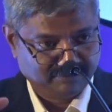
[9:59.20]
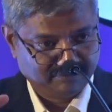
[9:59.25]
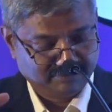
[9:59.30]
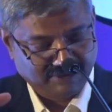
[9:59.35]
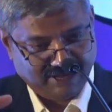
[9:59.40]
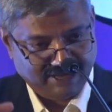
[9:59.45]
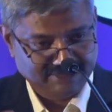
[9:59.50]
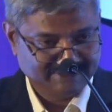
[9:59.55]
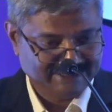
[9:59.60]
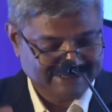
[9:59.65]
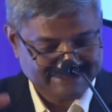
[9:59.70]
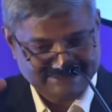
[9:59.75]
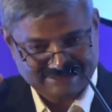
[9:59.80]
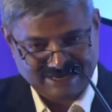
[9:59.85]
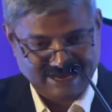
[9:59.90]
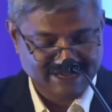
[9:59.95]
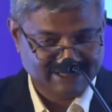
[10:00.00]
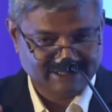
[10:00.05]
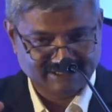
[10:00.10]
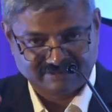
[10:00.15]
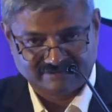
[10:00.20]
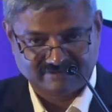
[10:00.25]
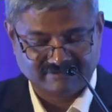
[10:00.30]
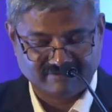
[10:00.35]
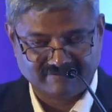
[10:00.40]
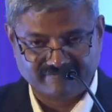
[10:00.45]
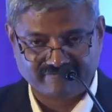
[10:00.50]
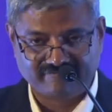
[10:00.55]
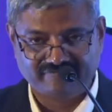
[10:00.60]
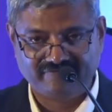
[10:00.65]
that's our
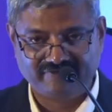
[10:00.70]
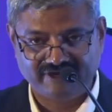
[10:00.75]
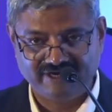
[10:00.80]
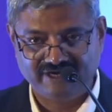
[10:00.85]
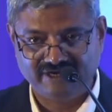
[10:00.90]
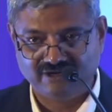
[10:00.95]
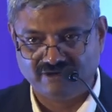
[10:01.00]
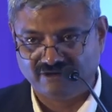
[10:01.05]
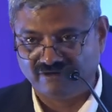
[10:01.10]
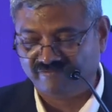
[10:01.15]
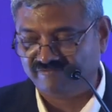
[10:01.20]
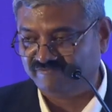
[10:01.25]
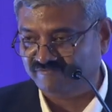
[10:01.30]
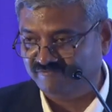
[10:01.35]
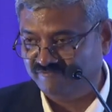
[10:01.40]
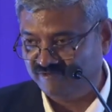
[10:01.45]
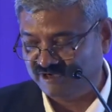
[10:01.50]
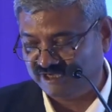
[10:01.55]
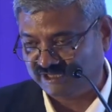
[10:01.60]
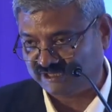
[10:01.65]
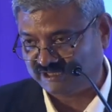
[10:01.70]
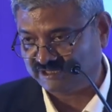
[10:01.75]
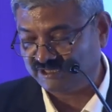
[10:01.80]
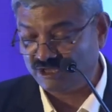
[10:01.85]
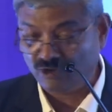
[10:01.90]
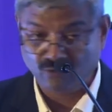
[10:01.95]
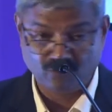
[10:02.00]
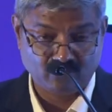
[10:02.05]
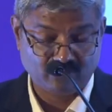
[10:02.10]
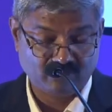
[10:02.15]
field of work.
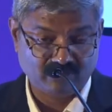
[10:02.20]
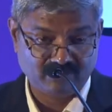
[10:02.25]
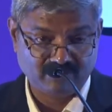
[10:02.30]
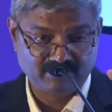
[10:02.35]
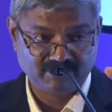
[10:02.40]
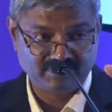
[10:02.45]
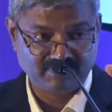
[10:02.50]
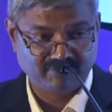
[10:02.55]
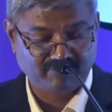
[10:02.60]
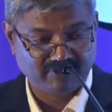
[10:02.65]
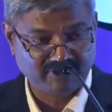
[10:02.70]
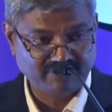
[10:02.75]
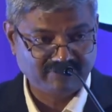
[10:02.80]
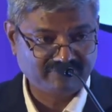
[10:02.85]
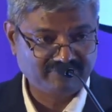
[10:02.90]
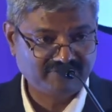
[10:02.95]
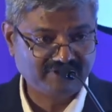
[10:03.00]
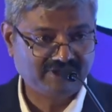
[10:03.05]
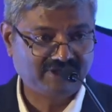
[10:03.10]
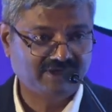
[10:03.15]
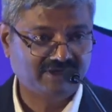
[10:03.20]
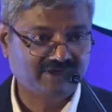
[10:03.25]
Now, one of the